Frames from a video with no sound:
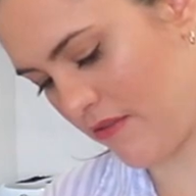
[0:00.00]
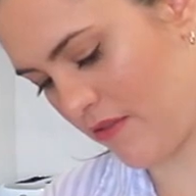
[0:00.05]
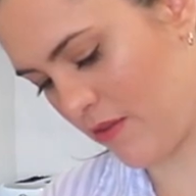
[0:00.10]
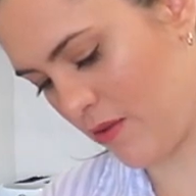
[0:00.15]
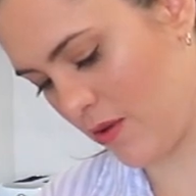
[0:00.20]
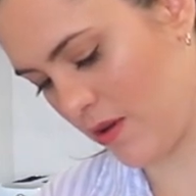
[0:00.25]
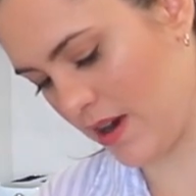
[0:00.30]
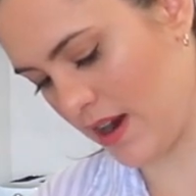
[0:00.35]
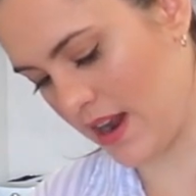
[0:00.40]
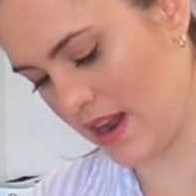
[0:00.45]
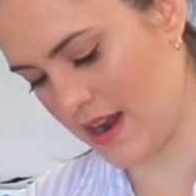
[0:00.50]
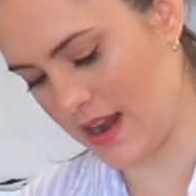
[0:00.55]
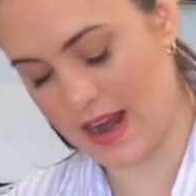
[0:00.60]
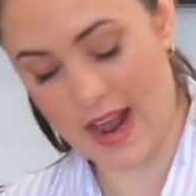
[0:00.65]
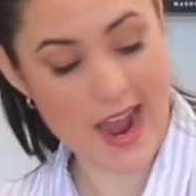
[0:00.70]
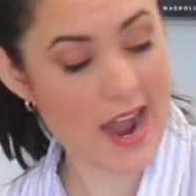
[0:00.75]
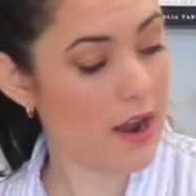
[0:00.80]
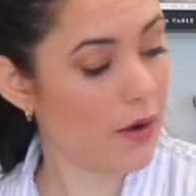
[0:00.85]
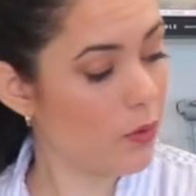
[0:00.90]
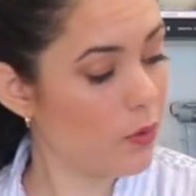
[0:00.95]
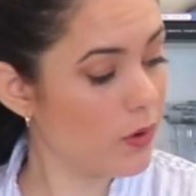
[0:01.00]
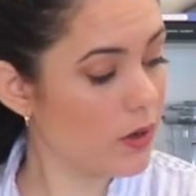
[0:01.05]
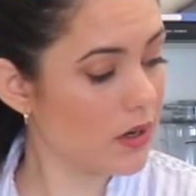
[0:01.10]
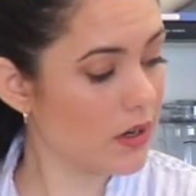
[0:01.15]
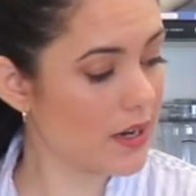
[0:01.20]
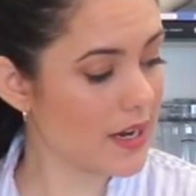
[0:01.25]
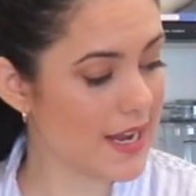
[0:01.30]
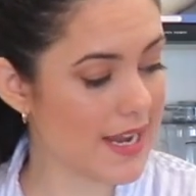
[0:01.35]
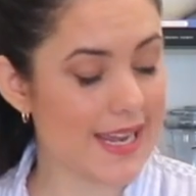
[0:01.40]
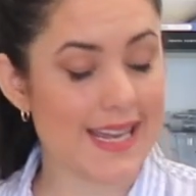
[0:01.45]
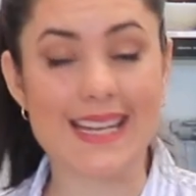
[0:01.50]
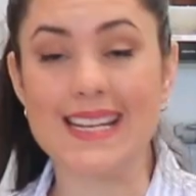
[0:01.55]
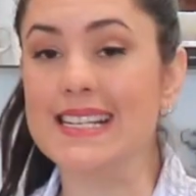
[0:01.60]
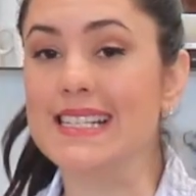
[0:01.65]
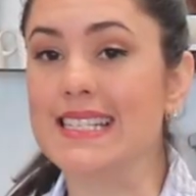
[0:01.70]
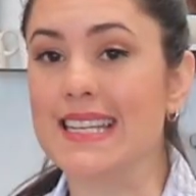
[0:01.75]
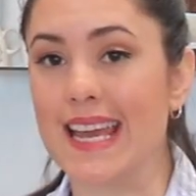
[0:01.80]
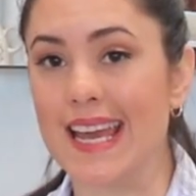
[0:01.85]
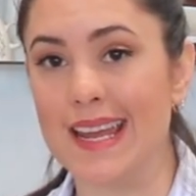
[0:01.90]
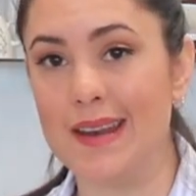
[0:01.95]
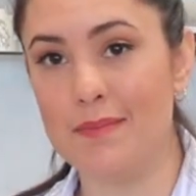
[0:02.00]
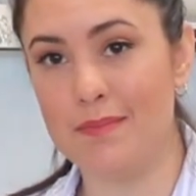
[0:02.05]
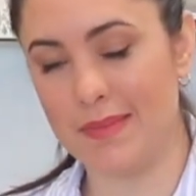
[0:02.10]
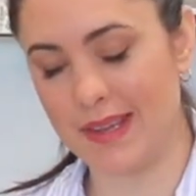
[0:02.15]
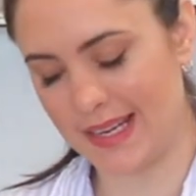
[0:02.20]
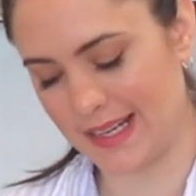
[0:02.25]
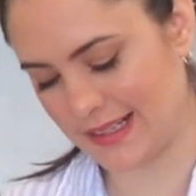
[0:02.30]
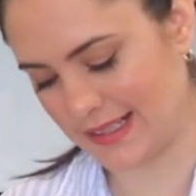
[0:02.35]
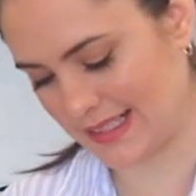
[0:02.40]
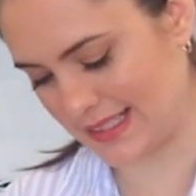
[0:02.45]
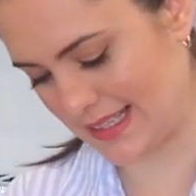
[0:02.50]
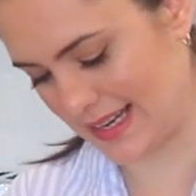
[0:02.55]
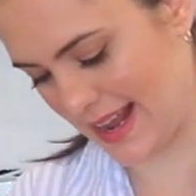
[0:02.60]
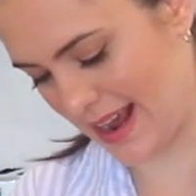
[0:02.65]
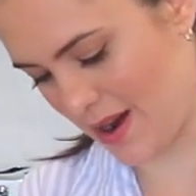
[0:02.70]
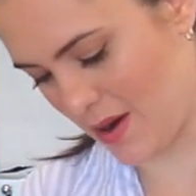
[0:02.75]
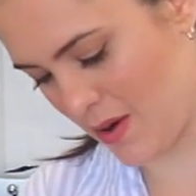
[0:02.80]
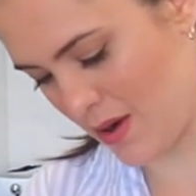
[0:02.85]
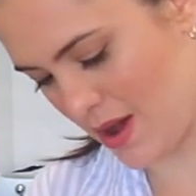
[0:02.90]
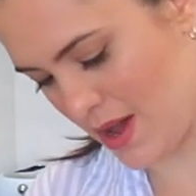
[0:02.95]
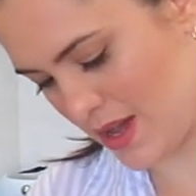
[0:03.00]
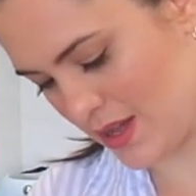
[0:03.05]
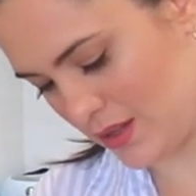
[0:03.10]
for an hour and 10 minutes now.